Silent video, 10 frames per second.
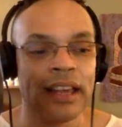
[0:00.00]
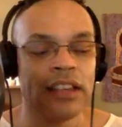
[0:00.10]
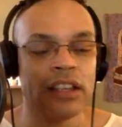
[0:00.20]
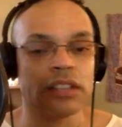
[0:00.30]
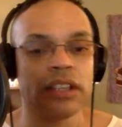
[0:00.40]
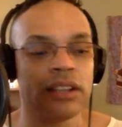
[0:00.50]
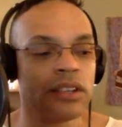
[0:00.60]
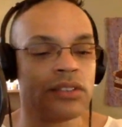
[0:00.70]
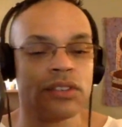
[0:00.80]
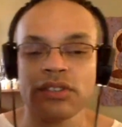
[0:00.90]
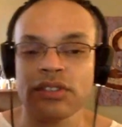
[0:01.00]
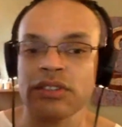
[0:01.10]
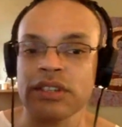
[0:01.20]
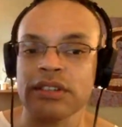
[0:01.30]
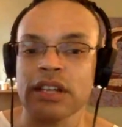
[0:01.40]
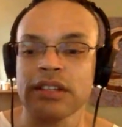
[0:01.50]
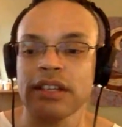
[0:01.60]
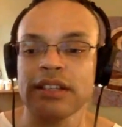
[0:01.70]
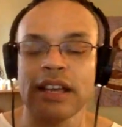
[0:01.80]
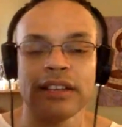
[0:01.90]
The antithesis,
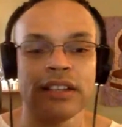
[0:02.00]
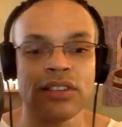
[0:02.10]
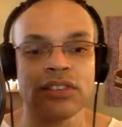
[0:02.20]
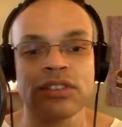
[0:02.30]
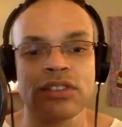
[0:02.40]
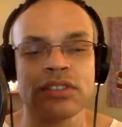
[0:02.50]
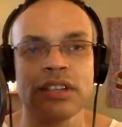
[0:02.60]
the antithesis,